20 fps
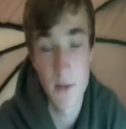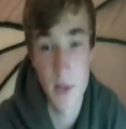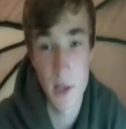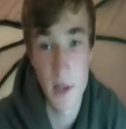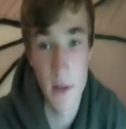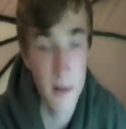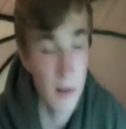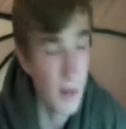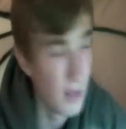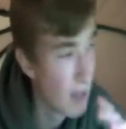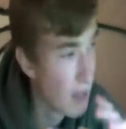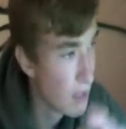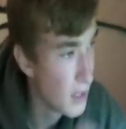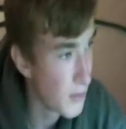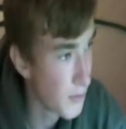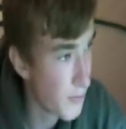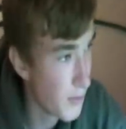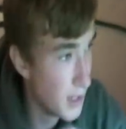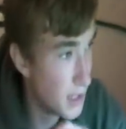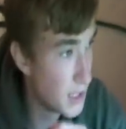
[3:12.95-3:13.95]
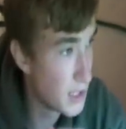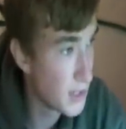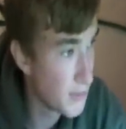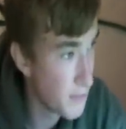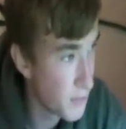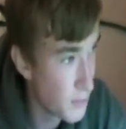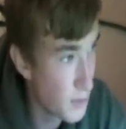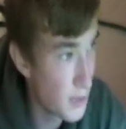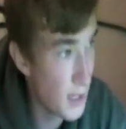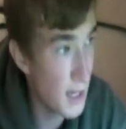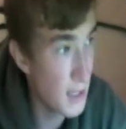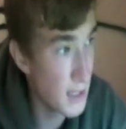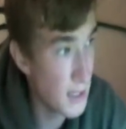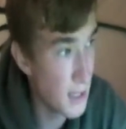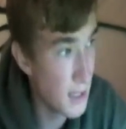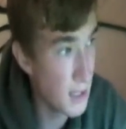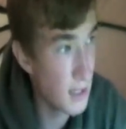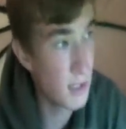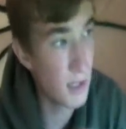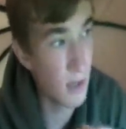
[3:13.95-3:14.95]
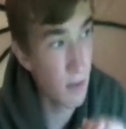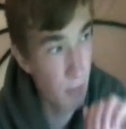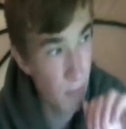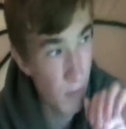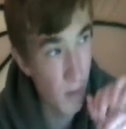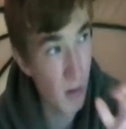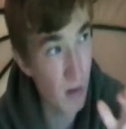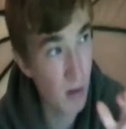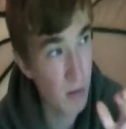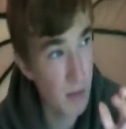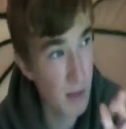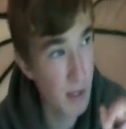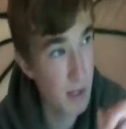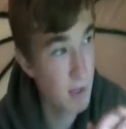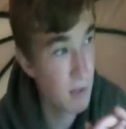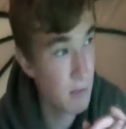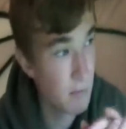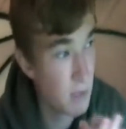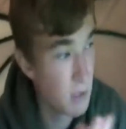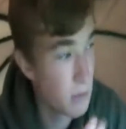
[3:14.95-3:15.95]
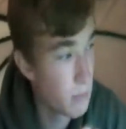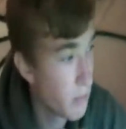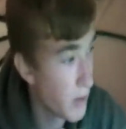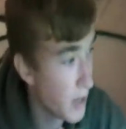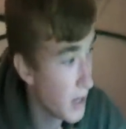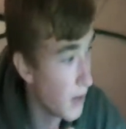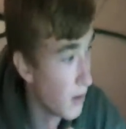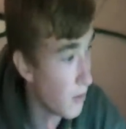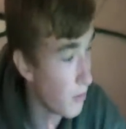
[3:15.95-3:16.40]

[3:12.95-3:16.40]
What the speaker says: So really simple tactics. I'm not committing too much bait.